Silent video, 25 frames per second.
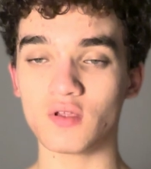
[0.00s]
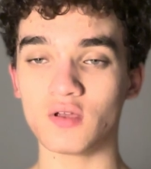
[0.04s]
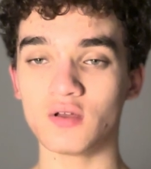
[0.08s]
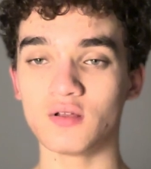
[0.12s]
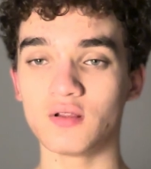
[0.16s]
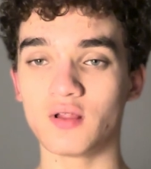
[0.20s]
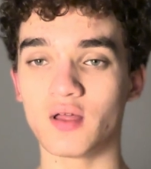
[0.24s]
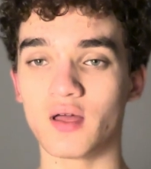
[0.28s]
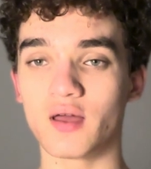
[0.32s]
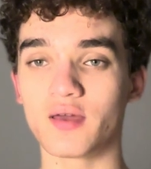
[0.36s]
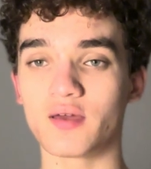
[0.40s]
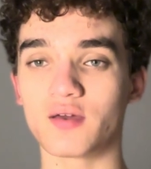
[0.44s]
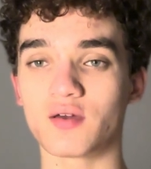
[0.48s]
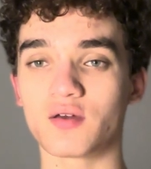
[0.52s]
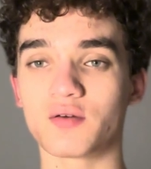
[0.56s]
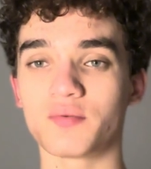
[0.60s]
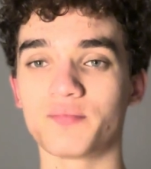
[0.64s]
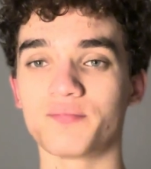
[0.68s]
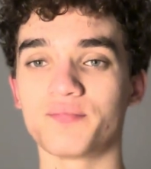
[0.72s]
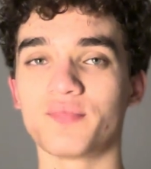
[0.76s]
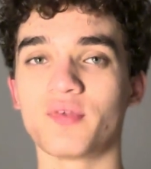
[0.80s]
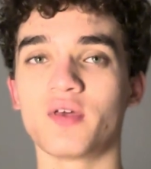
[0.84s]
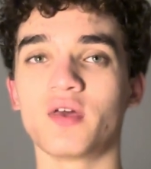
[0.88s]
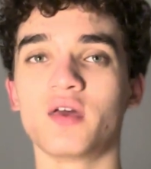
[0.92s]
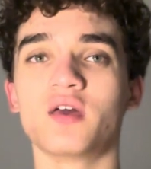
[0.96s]
Like,
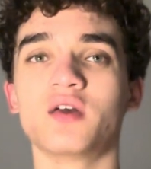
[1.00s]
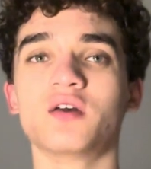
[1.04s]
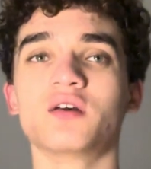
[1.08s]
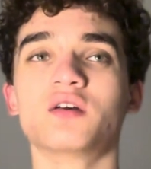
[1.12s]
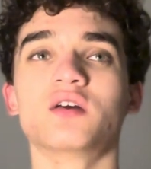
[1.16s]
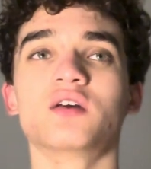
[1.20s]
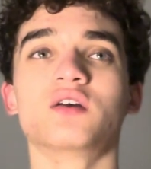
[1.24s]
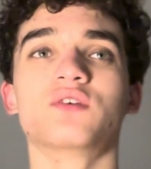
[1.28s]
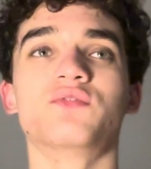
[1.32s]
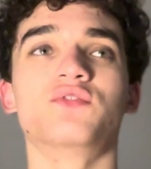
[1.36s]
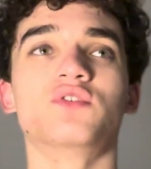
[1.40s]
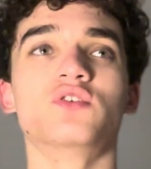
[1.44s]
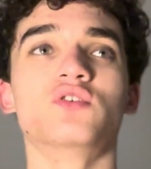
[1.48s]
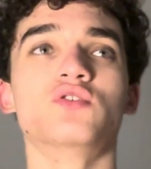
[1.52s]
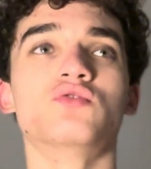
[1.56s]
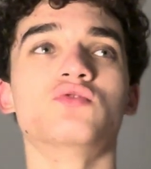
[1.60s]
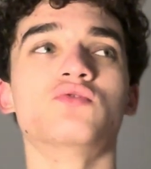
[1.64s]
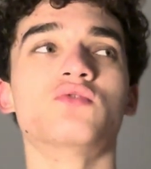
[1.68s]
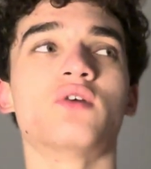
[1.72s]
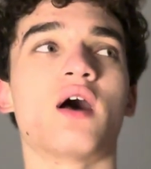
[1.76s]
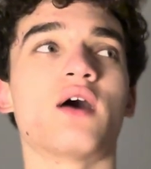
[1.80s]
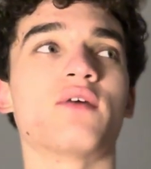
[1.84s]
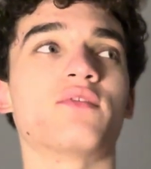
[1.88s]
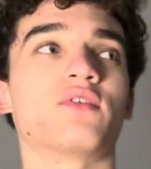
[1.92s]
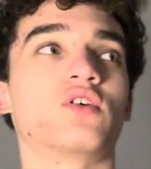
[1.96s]
if you
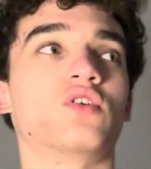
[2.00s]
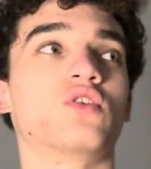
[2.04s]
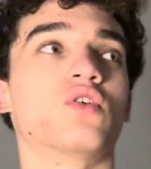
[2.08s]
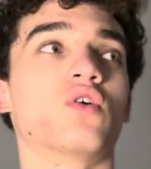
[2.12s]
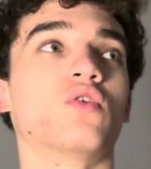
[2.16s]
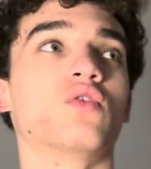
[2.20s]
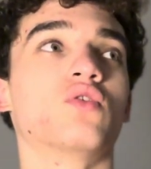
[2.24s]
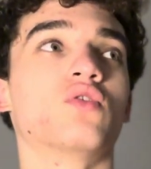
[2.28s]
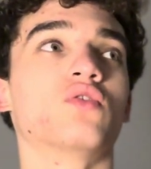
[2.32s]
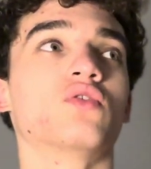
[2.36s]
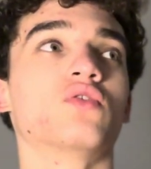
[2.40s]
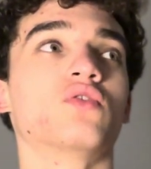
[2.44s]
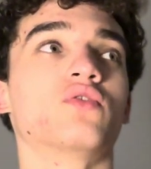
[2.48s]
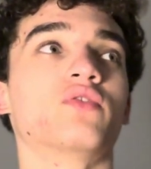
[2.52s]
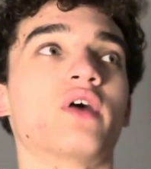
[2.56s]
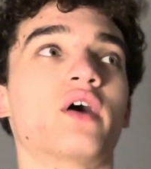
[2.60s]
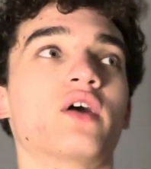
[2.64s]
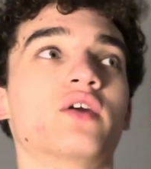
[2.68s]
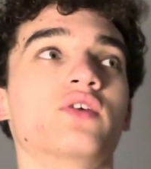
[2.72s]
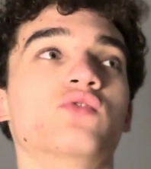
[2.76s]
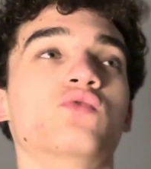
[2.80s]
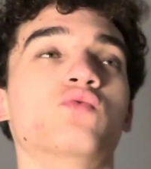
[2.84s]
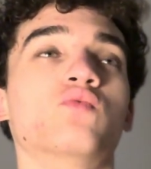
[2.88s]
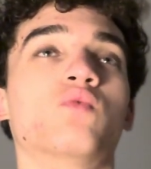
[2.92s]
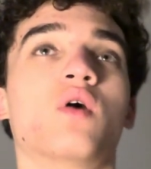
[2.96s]
have a goal
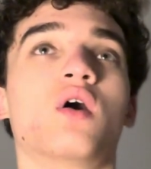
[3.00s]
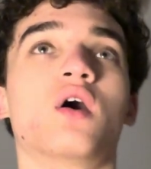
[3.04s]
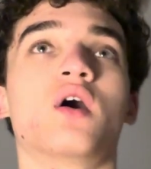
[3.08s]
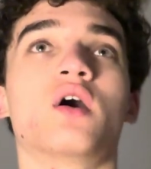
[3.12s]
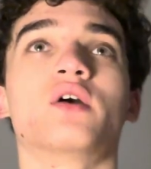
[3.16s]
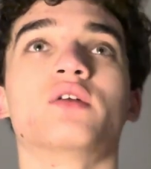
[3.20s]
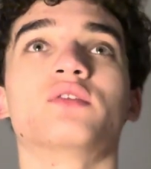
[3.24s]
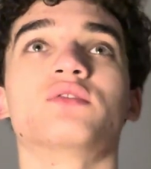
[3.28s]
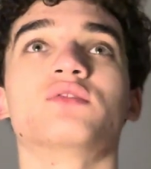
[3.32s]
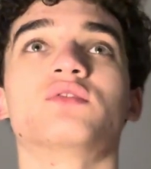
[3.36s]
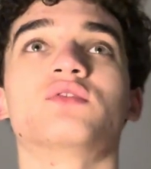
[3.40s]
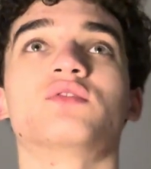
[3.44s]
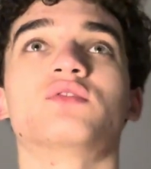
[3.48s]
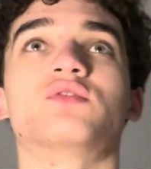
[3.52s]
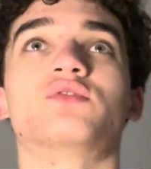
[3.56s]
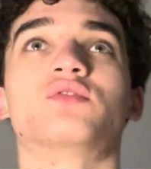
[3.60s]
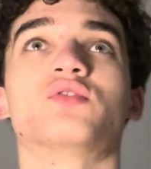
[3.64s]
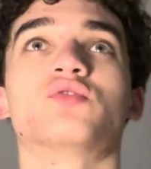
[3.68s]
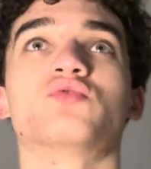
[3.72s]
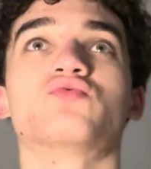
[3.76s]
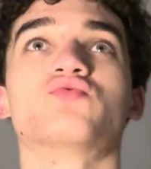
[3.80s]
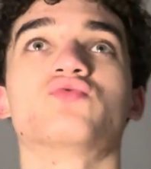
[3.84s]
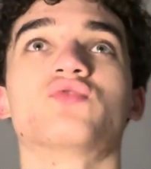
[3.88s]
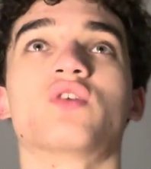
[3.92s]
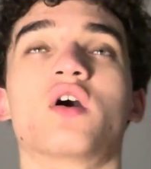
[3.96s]
that you want
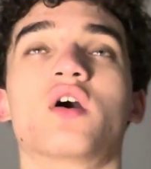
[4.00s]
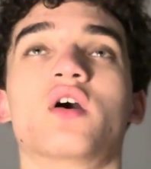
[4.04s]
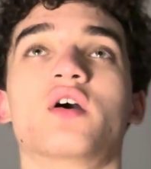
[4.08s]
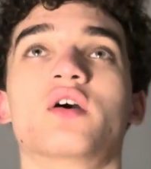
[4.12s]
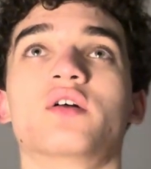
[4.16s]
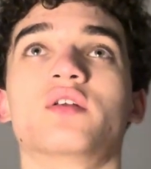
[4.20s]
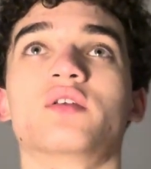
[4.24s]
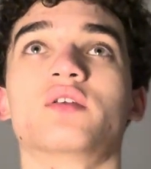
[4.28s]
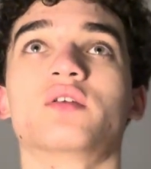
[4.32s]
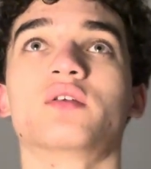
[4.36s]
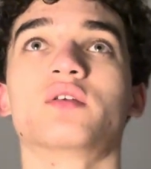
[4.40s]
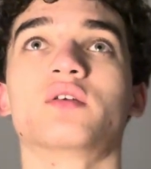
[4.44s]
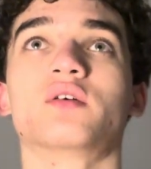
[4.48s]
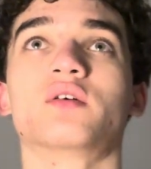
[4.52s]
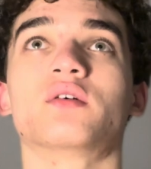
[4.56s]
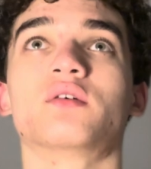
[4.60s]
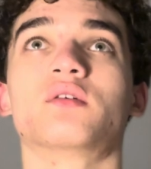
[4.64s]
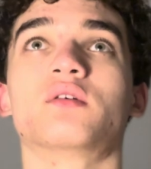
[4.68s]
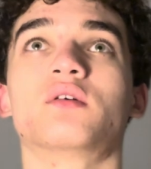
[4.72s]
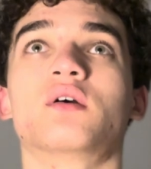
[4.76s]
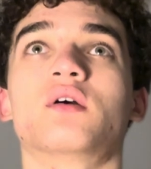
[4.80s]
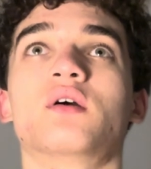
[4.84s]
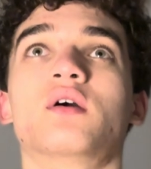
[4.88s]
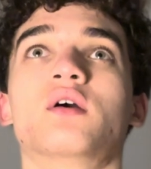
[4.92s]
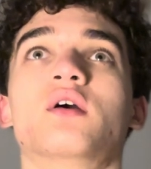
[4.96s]
to run
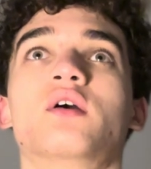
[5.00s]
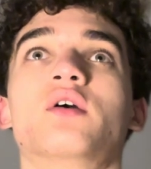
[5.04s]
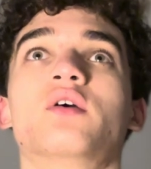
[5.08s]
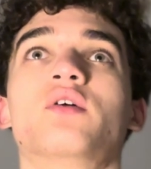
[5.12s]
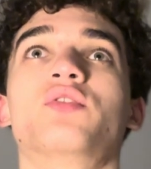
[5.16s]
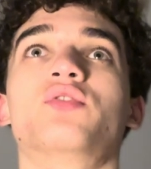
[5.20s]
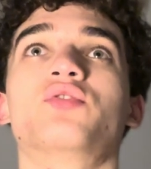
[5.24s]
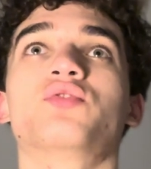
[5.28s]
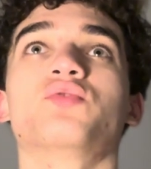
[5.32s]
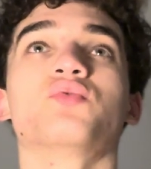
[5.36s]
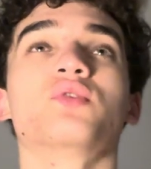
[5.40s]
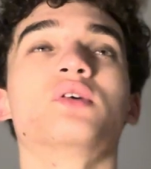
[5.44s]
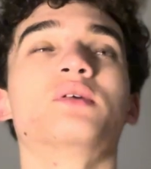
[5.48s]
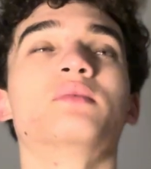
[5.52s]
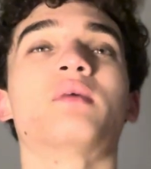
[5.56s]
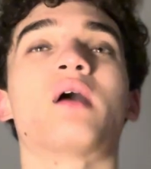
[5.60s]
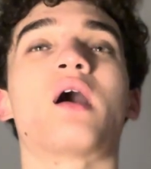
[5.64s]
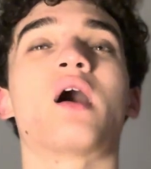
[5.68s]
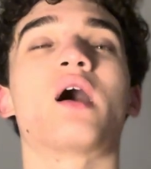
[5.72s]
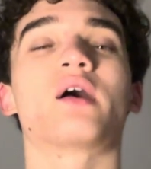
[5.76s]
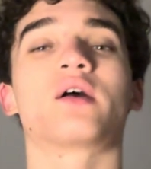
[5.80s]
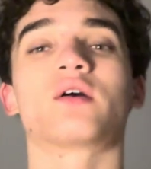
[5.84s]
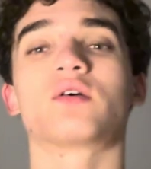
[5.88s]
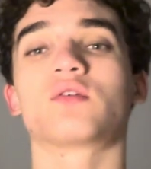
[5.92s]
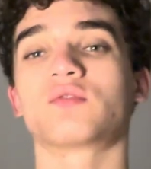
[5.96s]
3
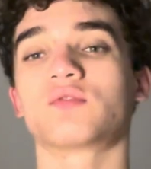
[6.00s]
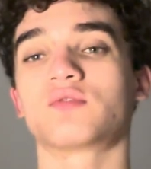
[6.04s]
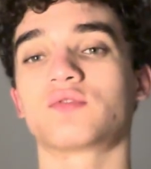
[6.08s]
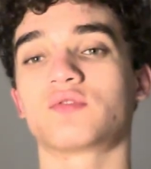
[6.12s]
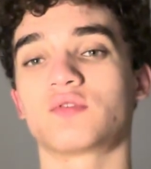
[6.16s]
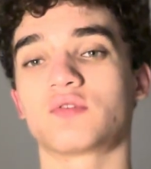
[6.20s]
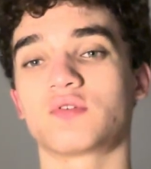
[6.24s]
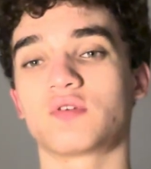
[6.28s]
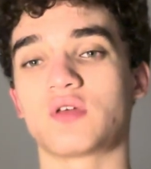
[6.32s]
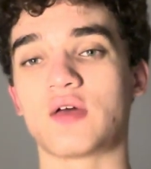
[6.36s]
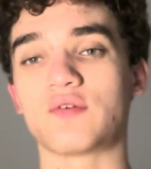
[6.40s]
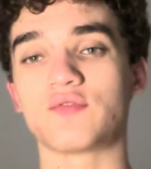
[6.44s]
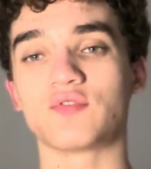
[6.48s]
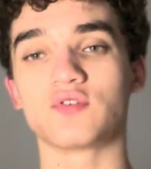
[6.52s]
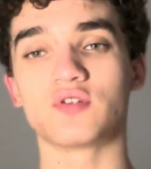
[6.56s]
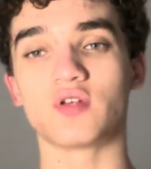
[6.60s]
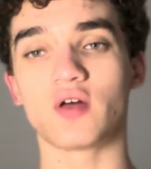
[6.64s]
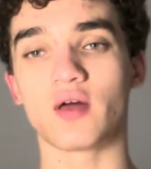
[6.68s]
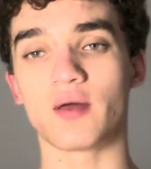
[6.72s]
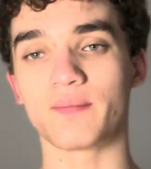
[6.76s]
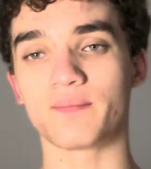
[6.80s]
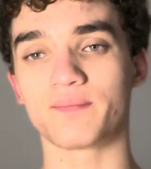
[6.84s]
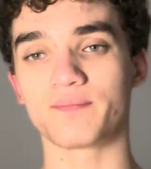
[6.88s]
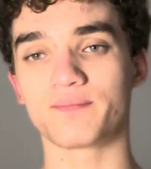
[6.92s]
miles every day